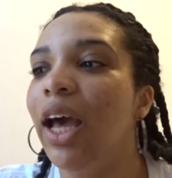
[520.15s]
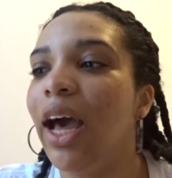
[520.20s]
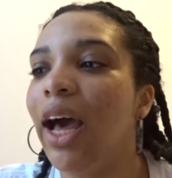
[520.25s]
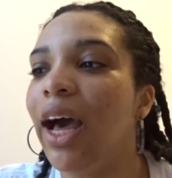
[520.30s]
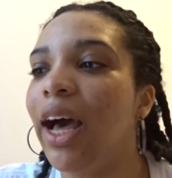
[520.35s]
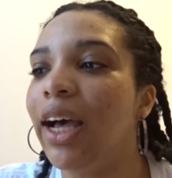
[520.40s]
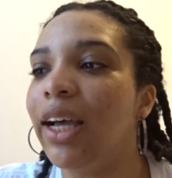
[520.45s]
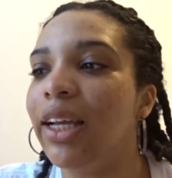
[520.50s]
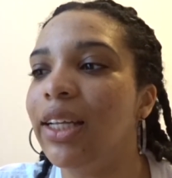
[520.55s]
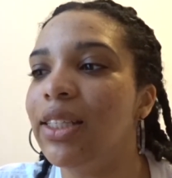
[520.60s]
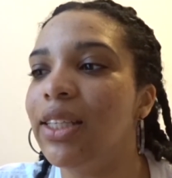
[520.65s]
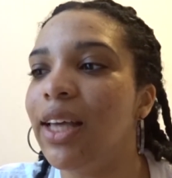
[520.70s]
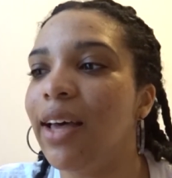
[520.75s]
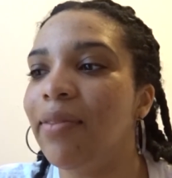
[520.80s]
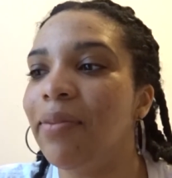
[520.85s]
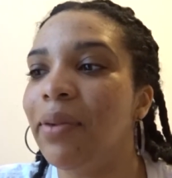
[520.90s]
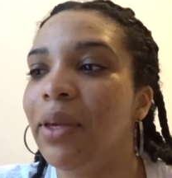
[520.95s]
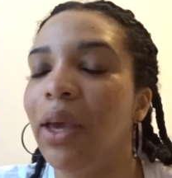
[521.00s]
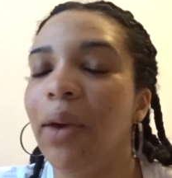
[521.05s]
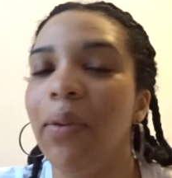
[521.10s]
and I've
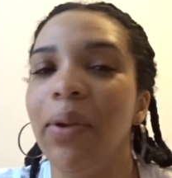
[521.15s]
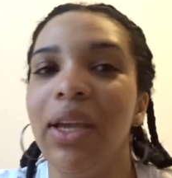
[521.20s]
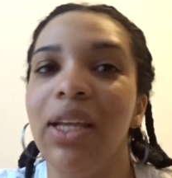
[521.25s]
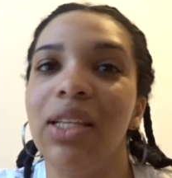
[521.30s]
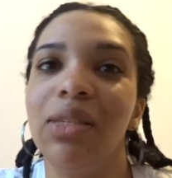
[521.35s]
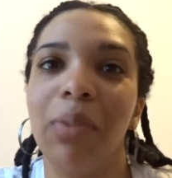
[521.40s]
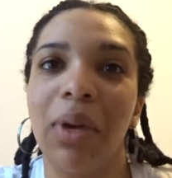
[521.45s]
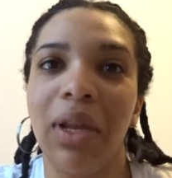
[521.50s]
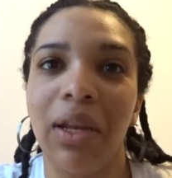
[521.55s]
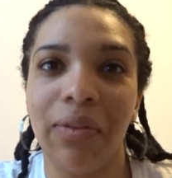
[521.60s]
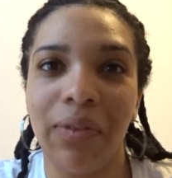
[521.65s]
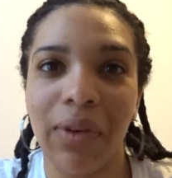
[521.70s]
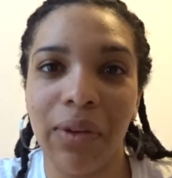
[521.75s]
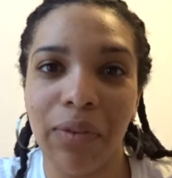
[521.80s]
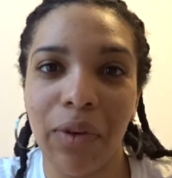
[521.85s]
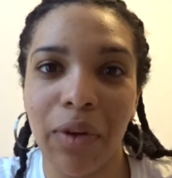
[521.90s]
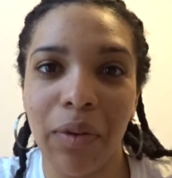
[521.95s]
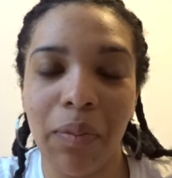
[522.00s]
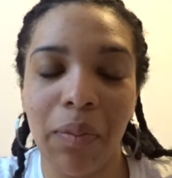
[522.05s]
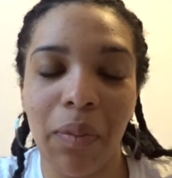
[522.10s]
been going into my living
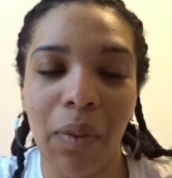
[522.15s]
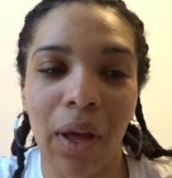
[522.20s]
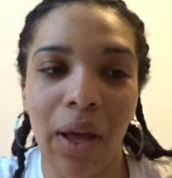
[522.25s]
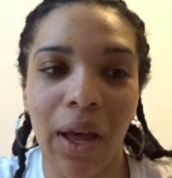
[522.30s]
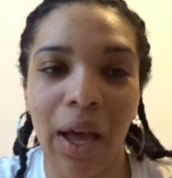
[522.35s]
room,